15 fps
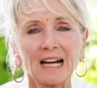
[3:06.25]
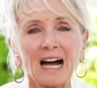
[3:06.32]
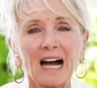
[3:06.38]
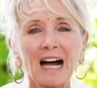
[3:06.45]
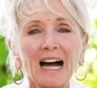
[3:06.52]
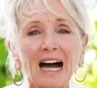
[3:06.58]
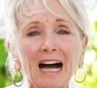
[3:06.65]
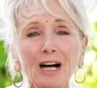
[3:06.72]

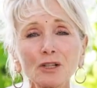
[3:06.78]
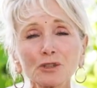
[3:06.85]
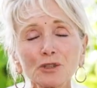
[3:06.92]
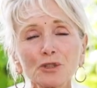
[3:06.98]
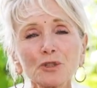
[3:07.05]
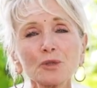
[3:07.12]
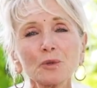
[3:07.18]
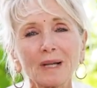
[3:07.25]
How
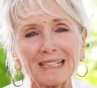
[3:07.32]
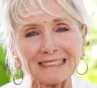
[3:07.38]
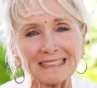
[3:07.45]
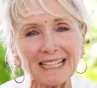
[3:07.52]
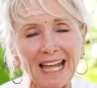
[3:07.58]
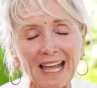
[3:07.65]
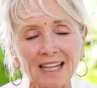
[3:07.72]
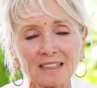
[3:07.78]
do you
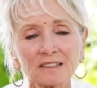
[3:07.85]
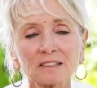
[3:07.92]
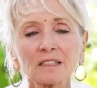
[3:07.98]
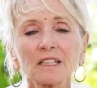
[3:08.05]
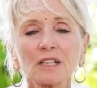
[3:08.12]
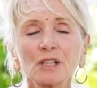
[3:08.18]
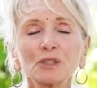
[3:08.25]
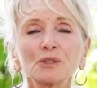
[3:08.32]
attend
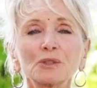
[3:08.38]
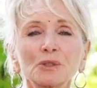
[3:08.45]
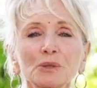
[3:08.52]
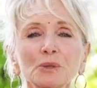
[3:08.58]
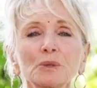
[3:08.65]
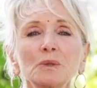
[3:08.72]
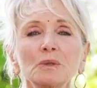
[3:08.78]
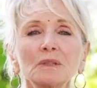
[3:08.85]

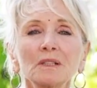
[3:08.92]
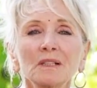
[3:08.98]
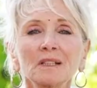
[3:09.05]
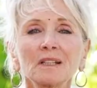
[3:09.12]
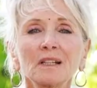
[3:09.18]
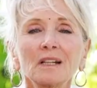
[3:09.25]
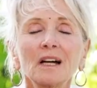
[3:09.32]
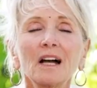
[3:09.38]
to
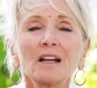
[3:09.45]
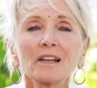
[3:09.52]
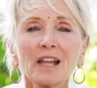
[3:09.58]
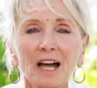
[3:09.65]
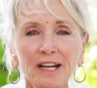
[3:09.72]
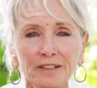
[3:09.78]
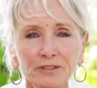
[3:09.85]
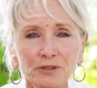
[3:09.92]
a
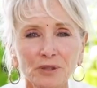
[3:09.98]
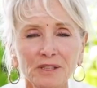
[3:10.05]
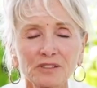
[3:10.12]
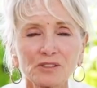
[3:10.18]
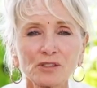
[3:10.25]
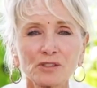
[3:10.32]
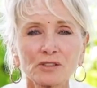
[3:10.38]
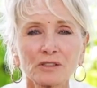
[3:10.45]
life
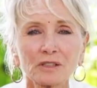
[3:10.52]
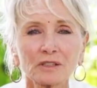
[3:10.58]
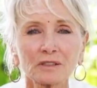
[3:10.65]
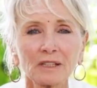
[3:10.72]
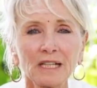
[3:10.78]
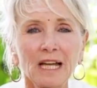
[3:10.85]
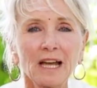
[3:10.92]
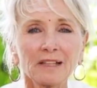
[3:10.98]
transition?